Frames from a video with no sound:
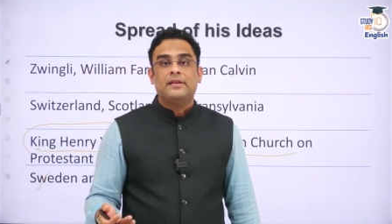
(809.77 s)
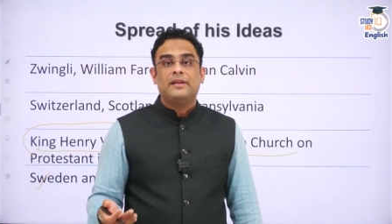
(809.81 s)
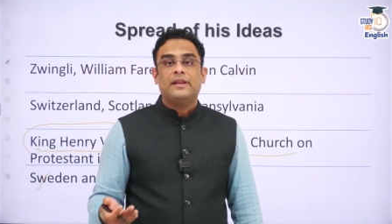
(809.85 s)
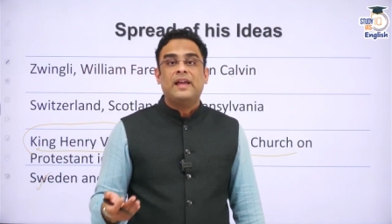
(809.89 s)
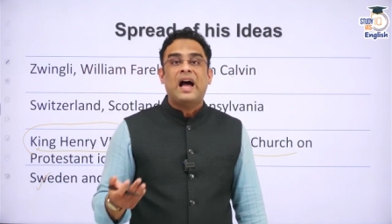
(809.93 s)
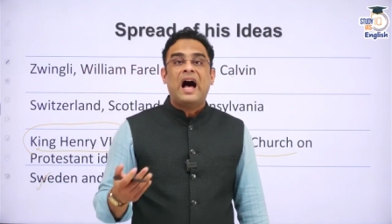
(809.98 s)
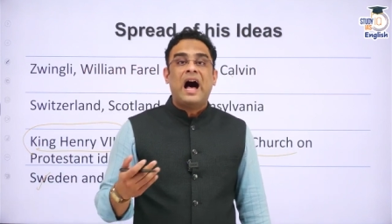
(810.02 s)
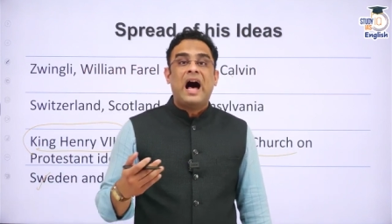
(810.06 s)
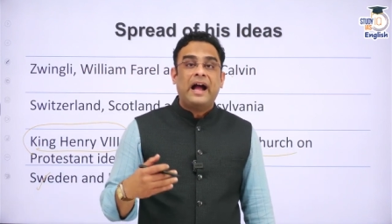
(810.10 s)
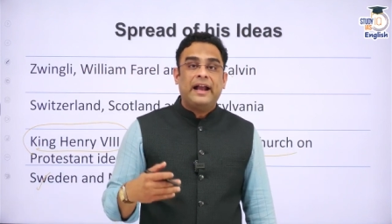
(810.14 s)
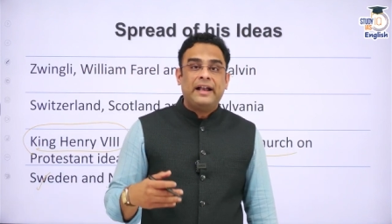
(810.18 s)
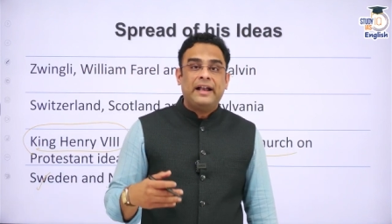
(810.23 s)

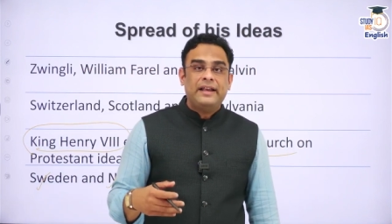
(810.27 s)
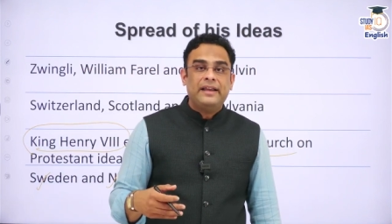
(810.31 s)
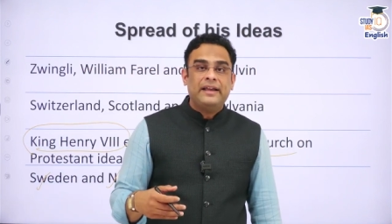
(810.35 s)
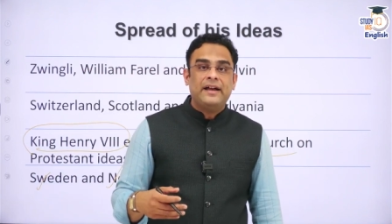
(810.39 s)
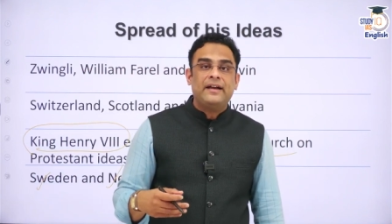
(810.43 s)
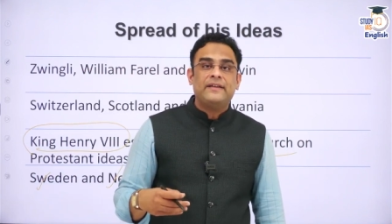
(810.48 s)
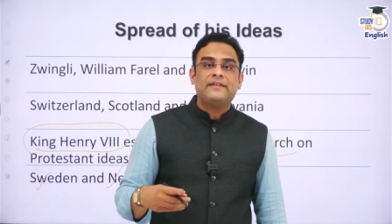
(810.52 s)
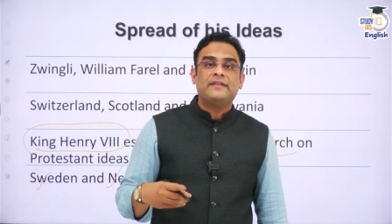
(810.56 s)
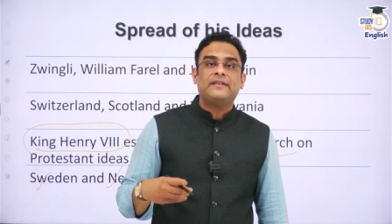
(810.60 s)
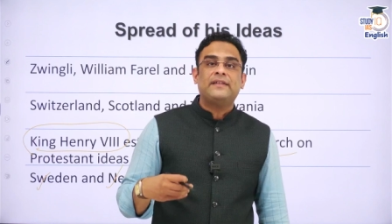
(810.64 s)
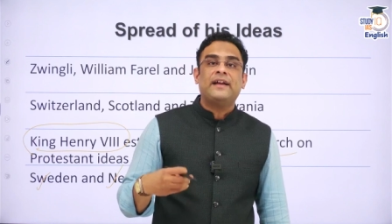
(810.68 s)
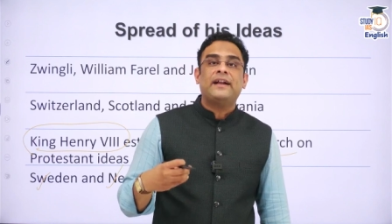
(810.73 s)
the
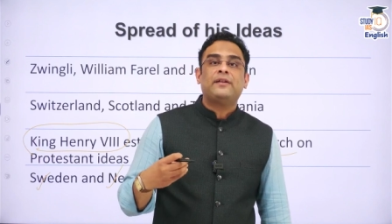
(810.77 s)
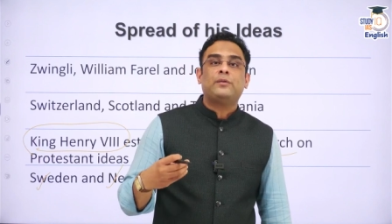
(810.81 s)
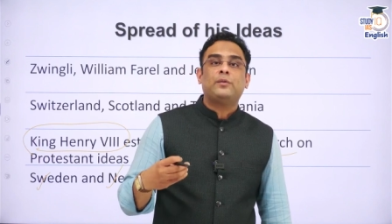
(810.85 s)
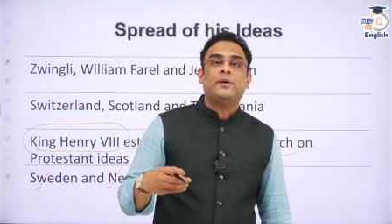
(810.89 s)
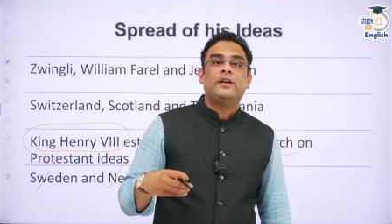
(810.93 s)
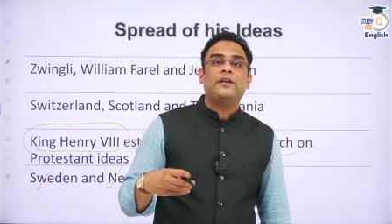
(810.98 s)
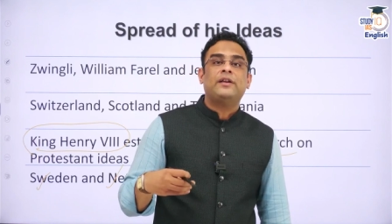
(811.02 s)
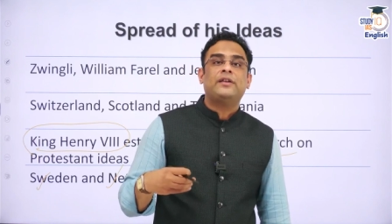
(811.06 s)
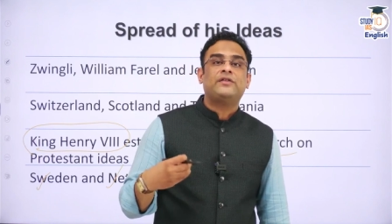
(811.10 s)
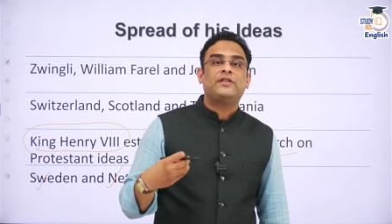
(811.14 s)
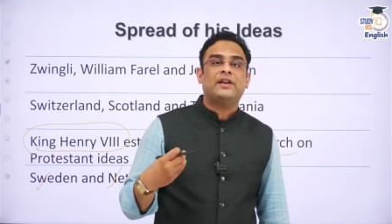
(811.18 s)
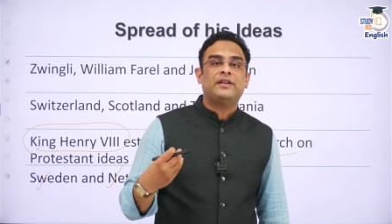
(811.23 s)
ideas that
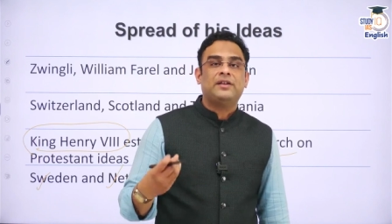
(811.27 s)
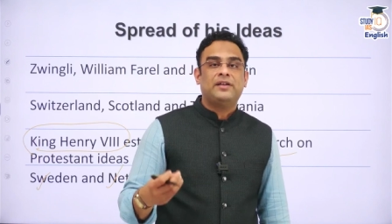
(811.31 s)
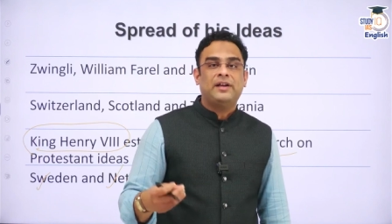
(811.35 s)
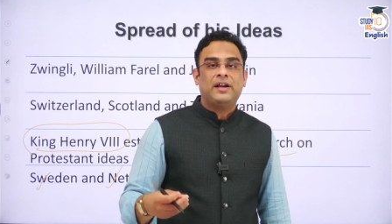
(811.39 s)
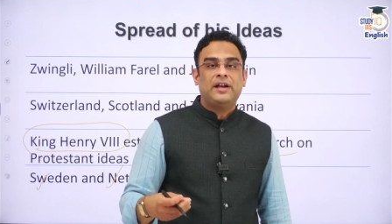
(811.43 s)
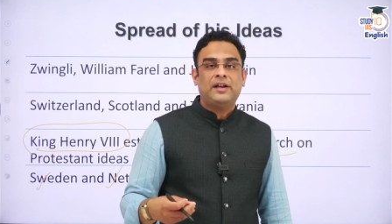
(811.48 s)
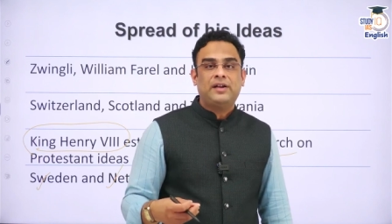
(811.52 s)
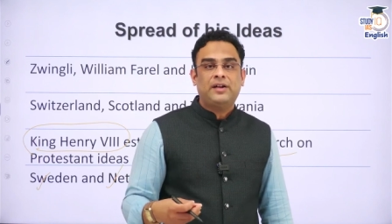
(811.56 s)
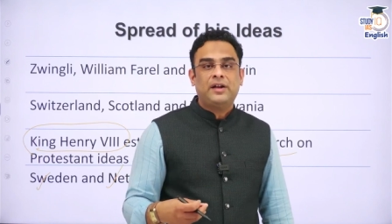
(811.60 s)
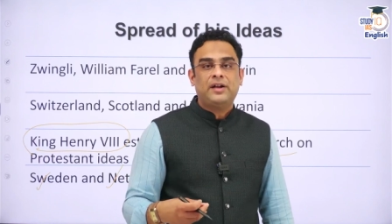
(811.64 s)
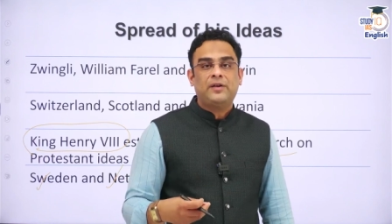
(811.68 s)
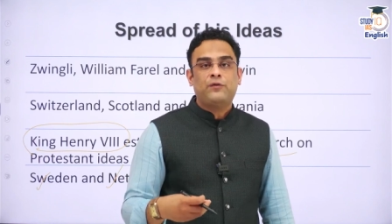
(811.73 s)
were
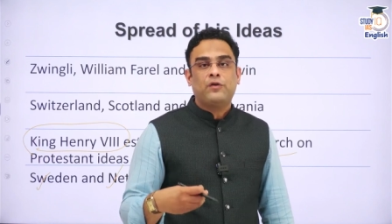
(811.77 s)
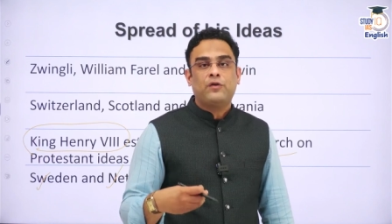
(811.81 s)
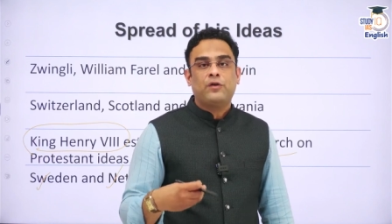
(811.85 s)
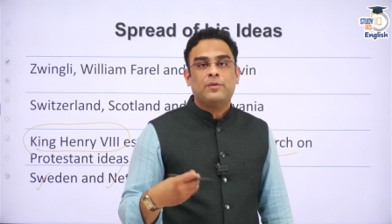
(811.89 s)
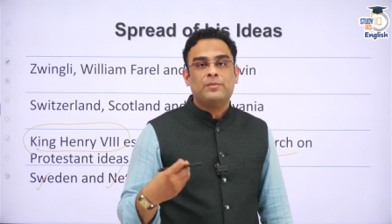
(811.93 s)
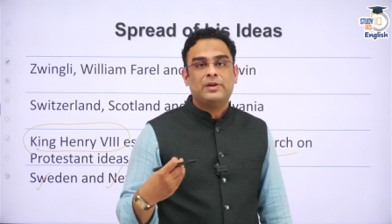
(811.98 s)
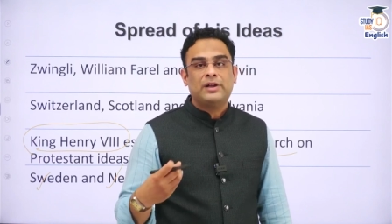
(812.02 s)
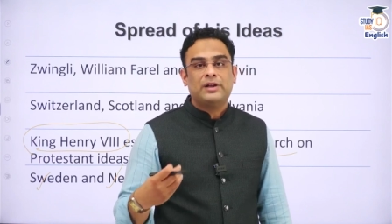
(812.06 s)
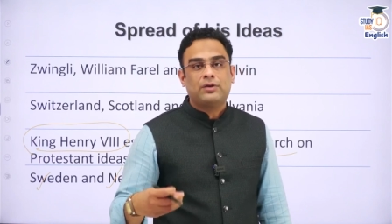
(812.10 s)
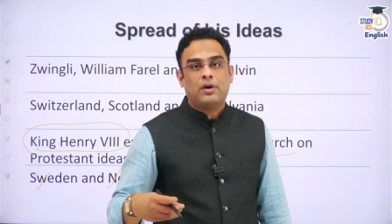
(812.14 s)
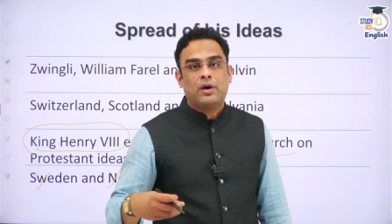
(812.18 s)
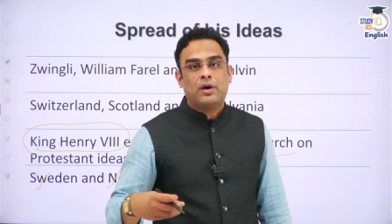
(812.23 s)
generated
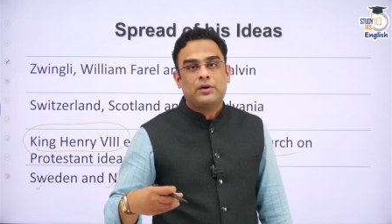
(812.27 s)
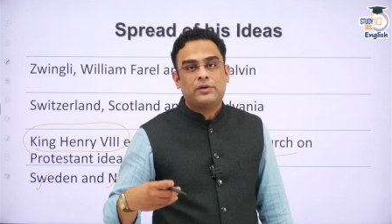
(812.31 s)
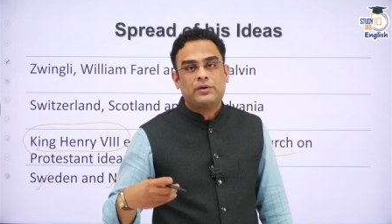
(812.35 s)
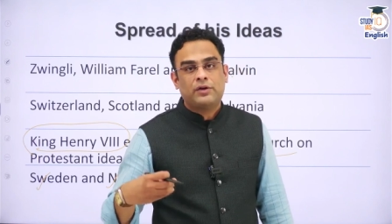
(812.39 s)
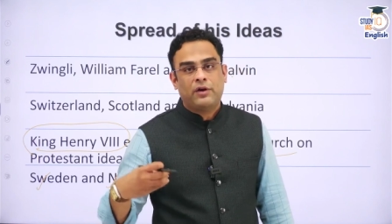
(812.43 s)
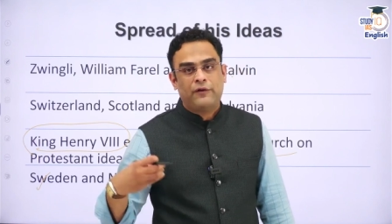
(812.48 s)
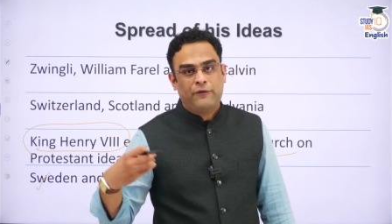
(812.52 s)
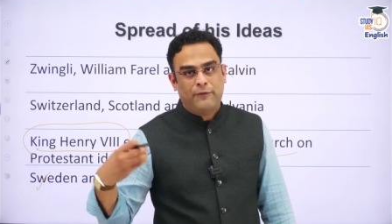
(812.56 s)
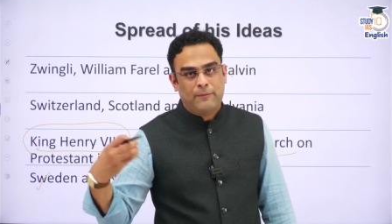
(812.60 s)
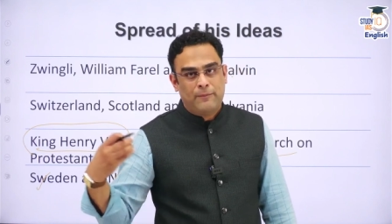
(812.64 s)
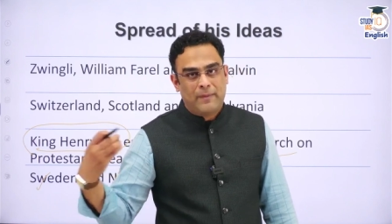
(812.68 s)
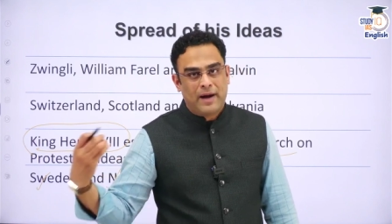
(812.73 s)
from the thought
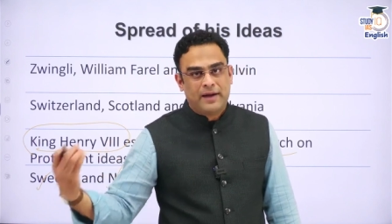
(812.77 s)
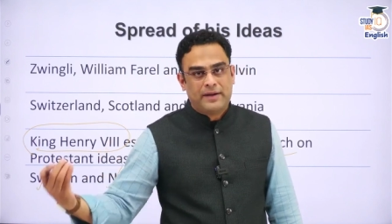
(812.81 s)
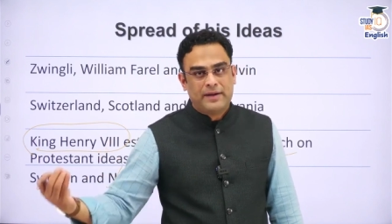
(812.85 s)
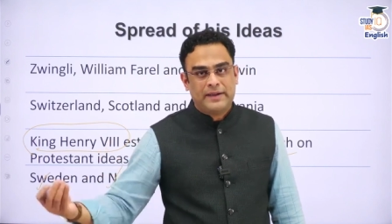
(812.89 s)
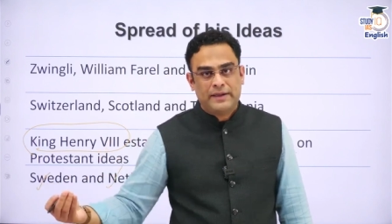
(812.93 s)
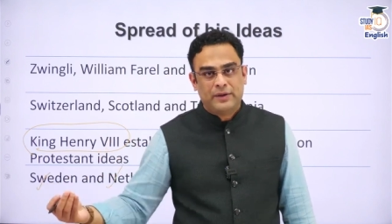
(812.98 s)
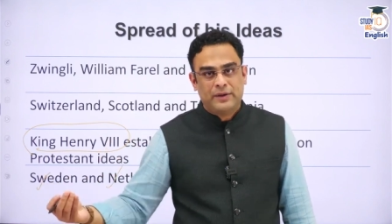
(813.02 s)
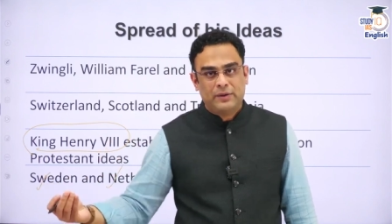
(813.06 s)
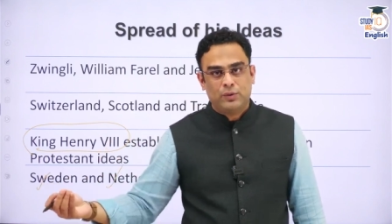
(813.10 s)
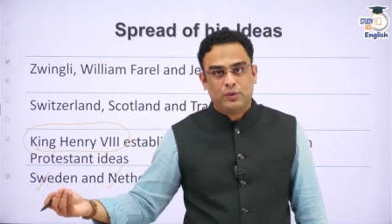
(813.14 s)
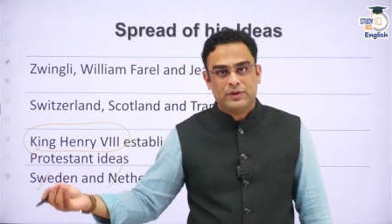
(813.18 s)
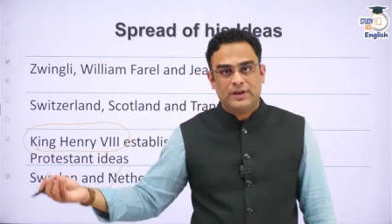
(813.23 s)
of
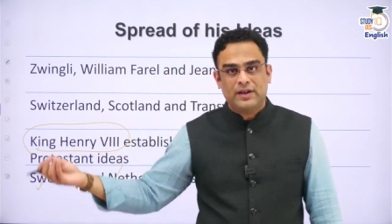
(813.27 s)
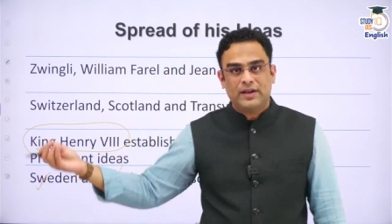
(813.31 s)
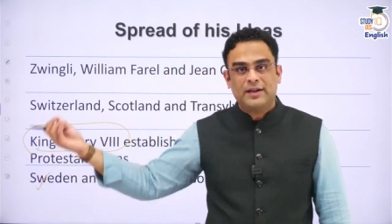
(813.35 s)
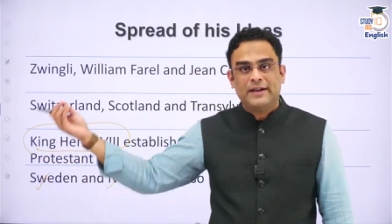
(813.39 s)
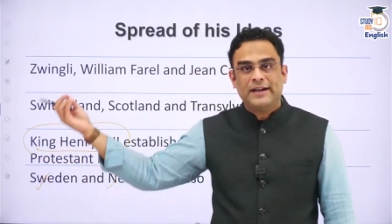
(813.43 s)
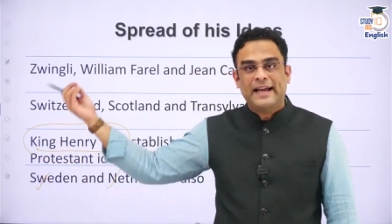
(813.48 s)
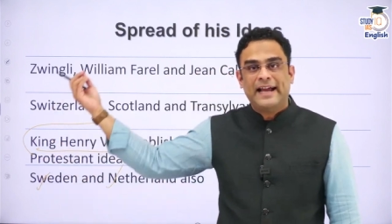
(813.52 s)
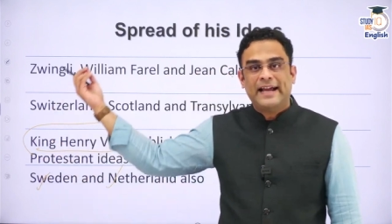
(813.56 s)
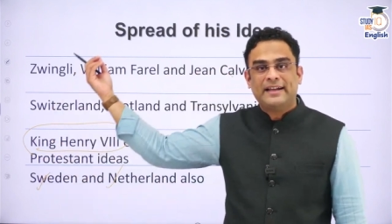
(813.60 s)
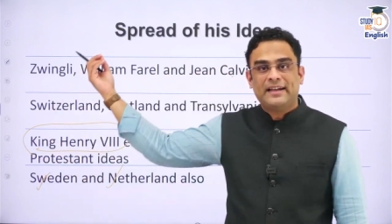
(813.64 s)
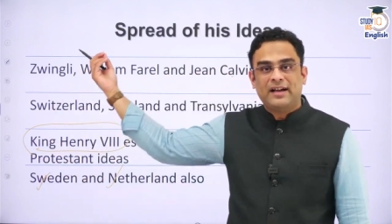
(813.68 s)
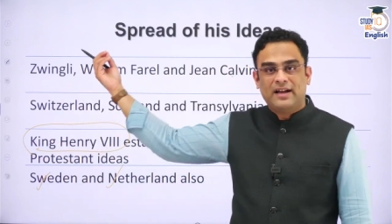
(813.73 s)
Martin
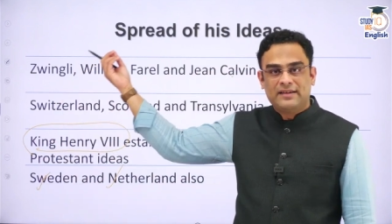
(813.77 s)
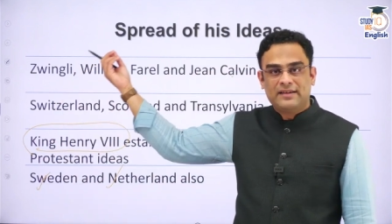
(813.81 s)
Luther and